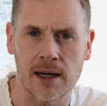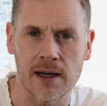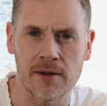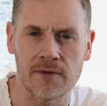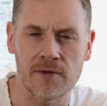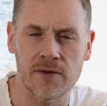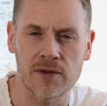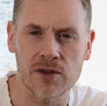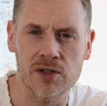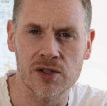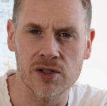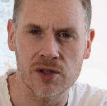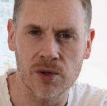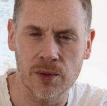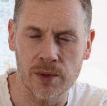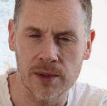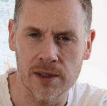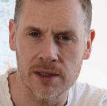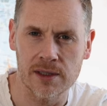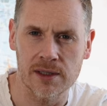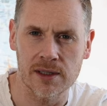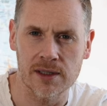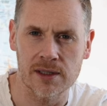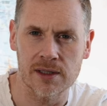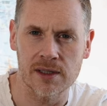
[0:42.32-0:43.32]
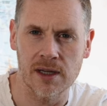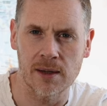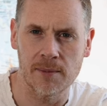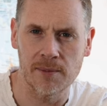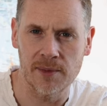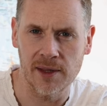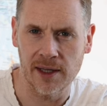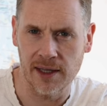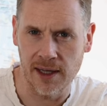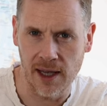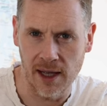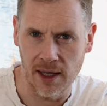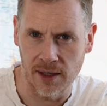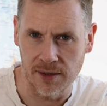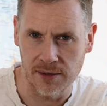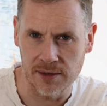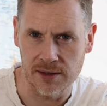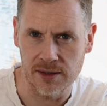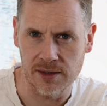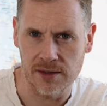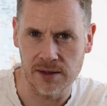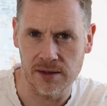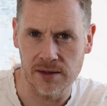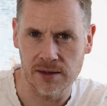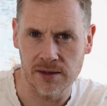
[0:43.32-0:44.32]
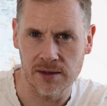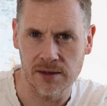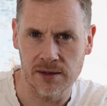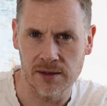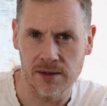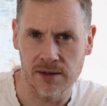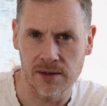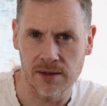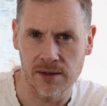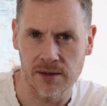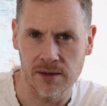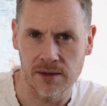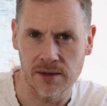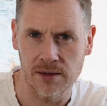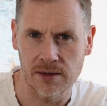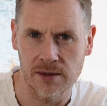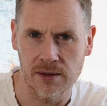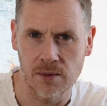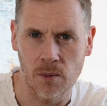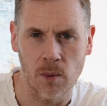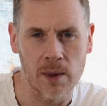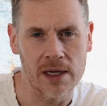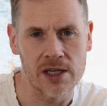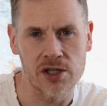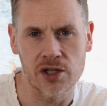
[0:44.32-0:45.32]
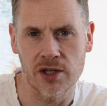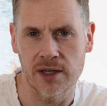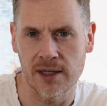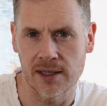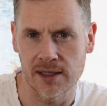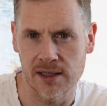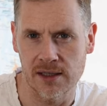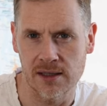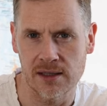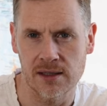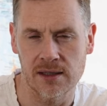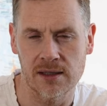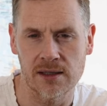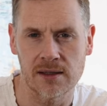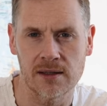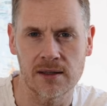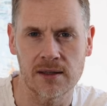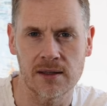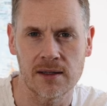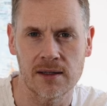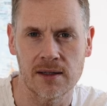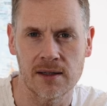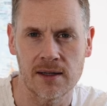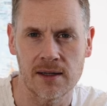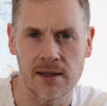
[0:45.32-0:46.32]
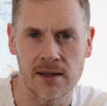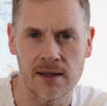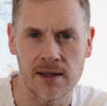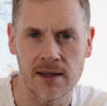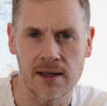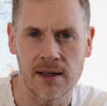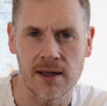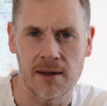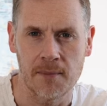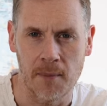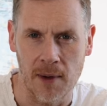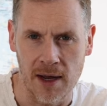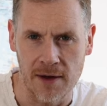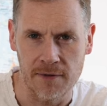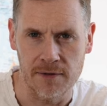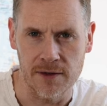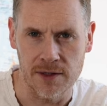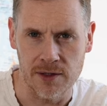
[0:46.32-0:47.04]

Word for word: I've resorted to something else, which is my